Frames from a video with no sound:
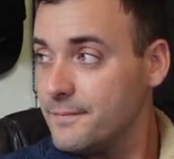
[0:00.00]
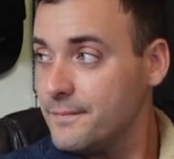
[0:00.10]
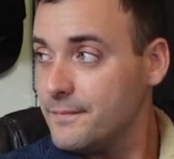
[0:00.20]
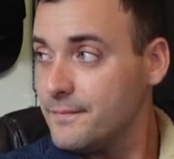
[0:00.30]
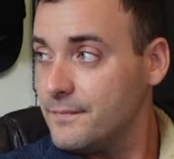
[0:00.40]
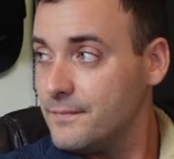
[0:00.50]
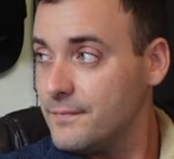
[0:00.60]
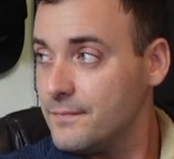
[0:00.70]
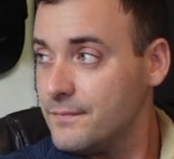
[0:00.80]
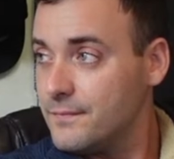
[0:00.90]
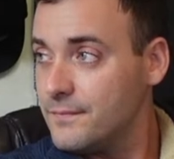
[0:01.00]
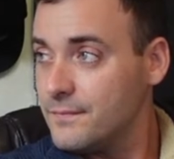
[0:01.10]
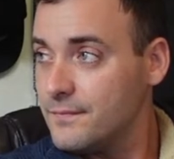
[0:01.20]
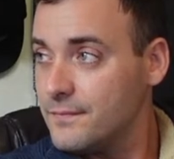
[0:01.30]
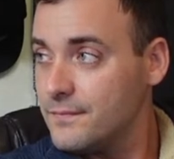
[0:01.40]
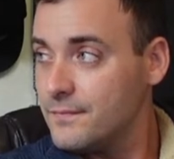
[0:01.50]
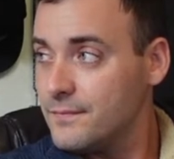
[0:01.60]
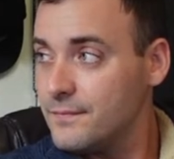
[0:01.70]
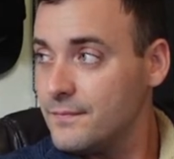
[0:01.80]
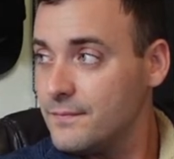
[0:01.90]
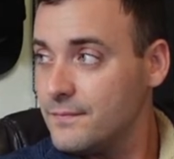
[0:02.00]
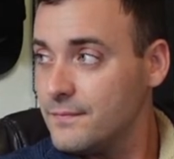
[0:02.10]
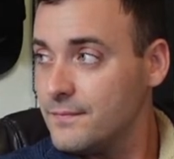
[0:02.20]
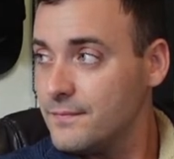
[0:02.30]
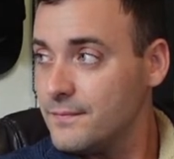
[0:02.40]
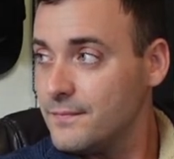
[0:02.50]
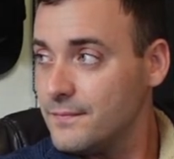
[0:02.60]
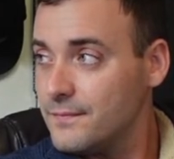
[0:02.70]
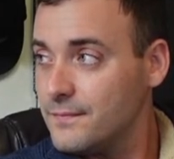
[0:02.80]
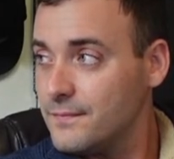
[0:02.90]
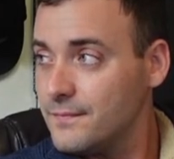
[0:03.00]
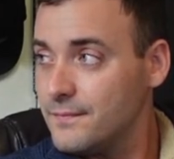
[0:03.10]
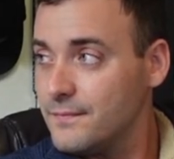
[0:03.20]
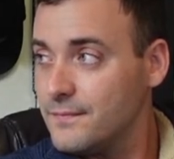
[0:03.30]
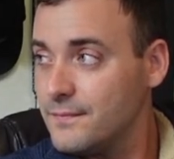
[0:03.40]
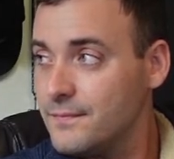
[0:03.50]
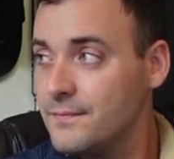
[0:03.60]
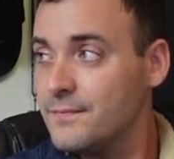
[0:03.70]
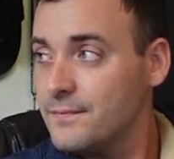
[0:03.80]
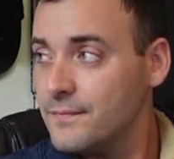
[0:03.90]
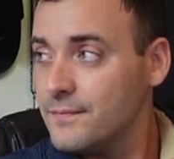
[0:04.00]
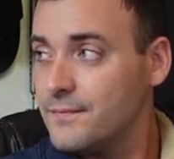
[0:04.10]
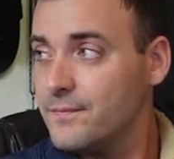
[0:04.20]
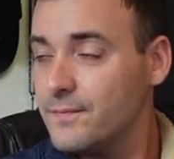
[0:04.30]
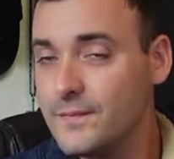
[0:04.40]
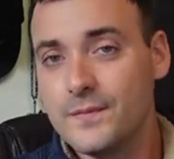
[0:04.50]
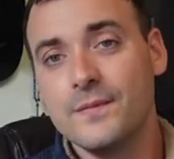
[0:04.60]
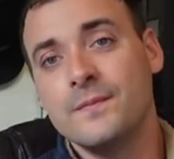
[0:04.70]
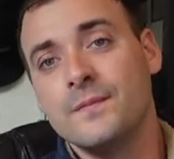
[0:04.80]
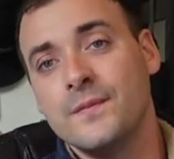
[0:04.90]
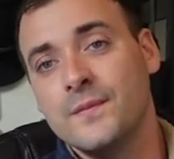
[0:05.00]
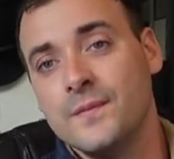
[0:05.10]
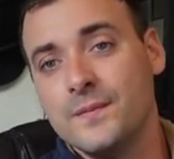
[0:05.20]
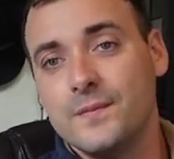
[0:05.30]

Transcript: This person isn't speaking.